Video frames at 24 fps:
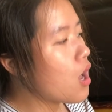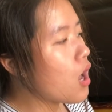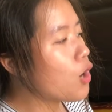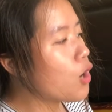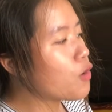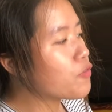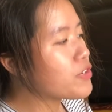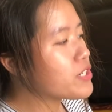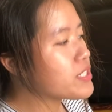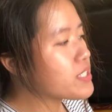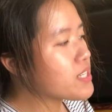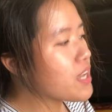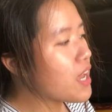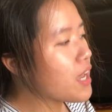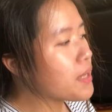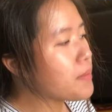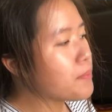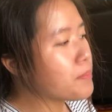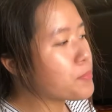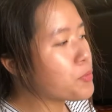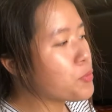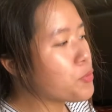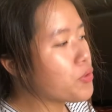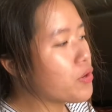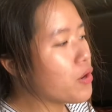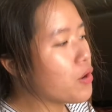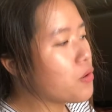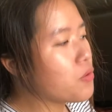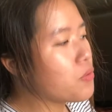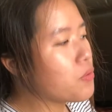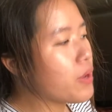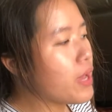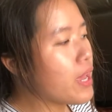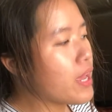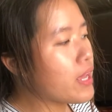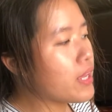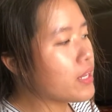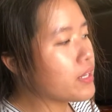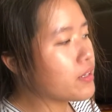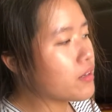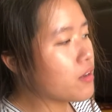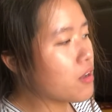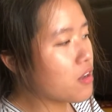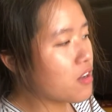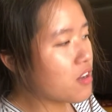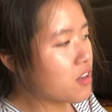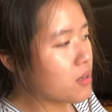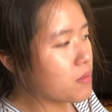Over time, Bruno and
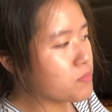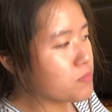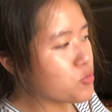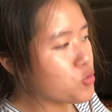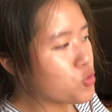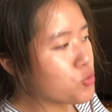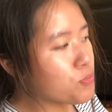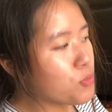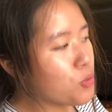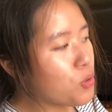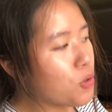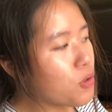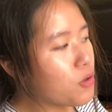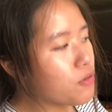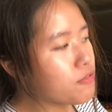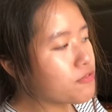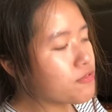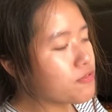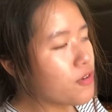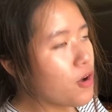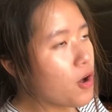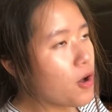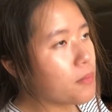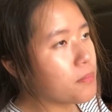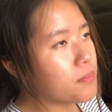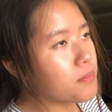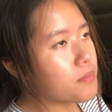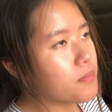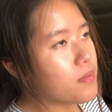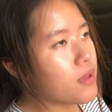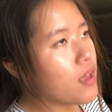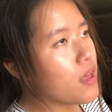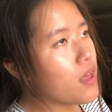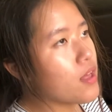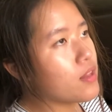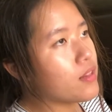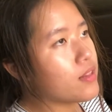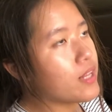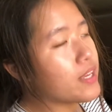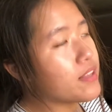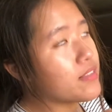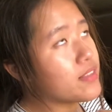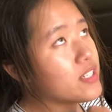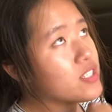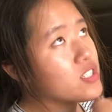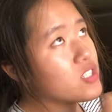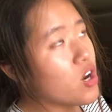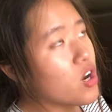Shmuel
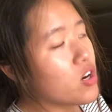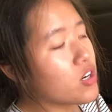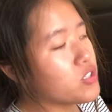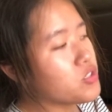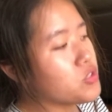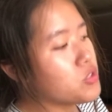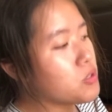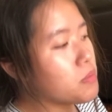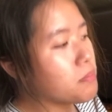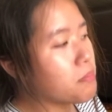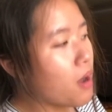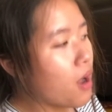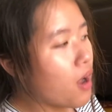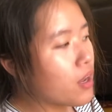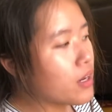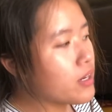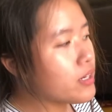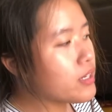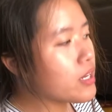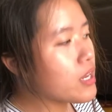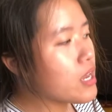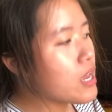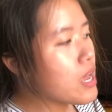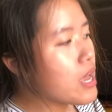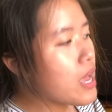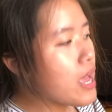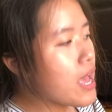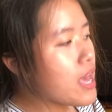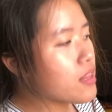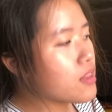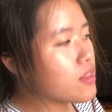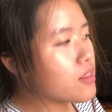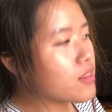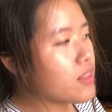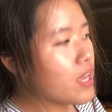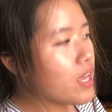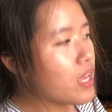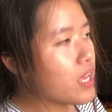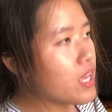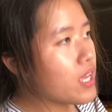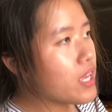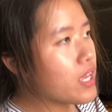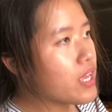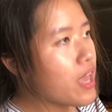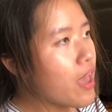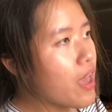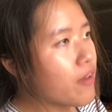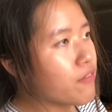they started to bond, and
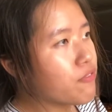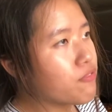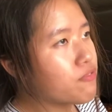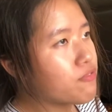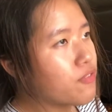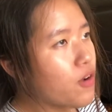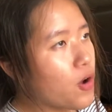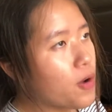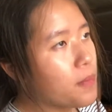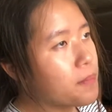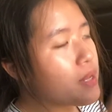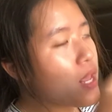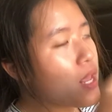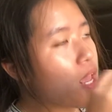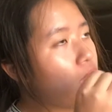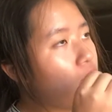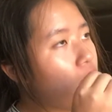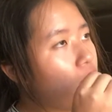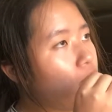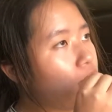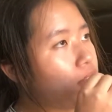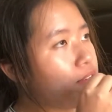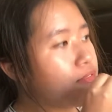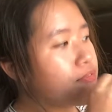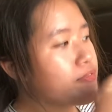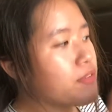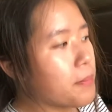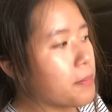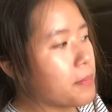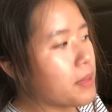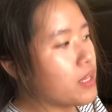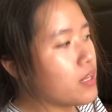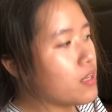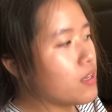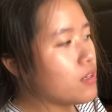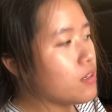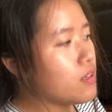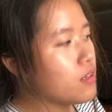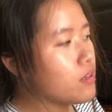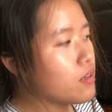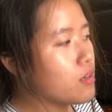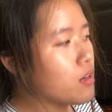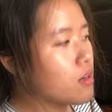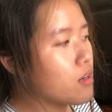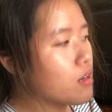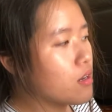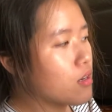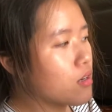they have formed a forbidden
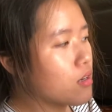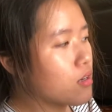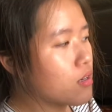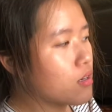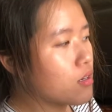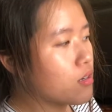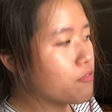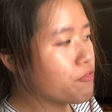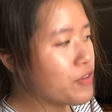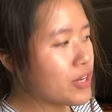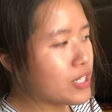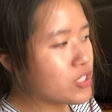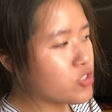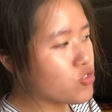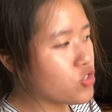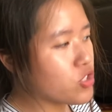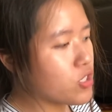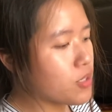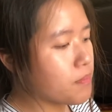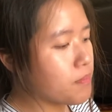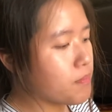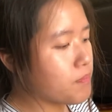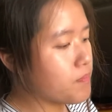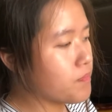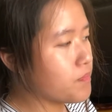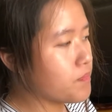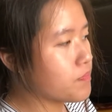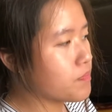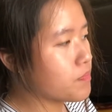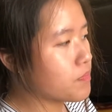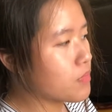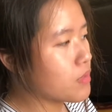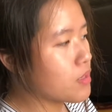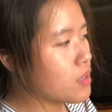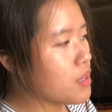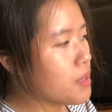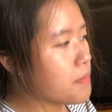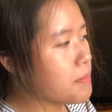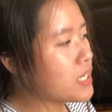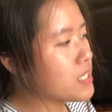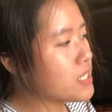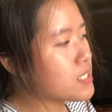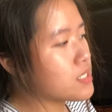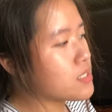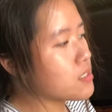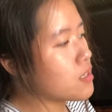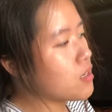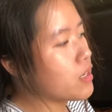friendship
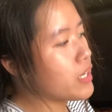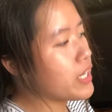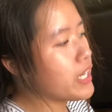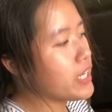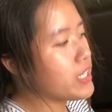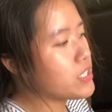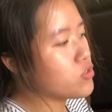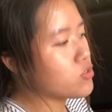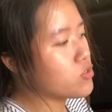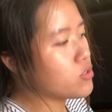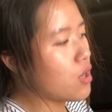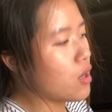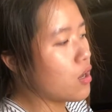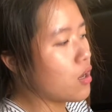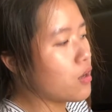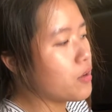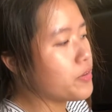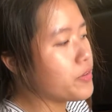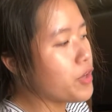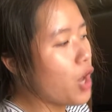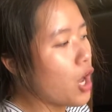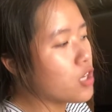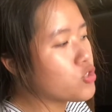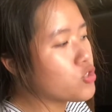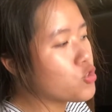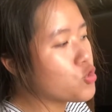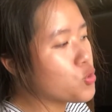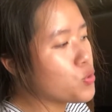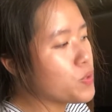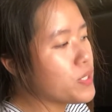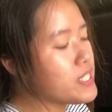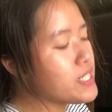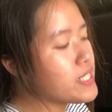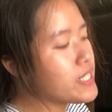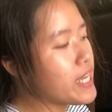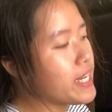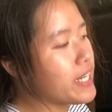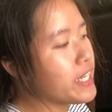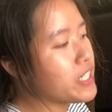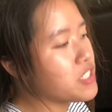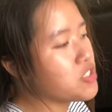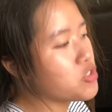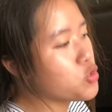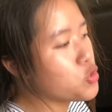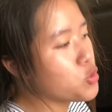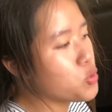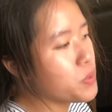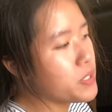because he's non-Jewish and he's
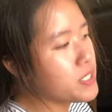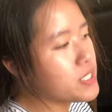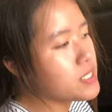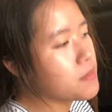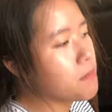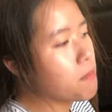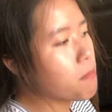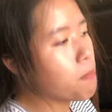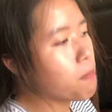Jewish.